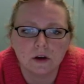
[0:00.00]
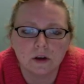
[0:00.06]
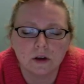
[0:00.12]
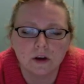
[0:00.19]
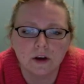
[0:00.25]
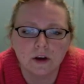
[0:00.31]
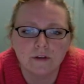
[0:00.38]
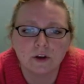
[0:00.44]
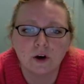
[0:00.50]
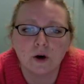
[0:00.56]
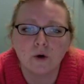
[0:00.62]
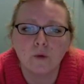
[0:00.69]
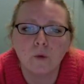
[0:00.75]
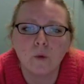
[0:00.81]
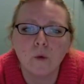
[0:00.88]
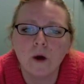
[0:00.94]
you have to go
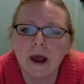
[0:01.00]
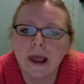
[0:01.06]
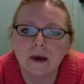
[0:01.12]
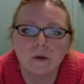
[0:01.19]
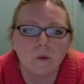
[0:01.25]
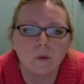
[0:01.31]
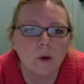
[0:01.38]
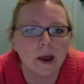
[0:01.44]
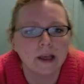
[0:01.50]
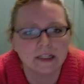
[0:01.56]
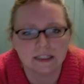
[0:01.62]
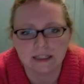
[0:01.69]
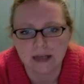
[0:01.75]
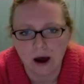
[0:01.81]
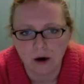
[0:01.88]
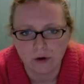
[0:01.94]
way, way
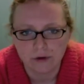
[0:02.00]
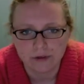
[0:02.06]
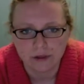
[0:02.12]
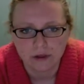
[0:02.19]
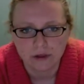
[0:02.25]
south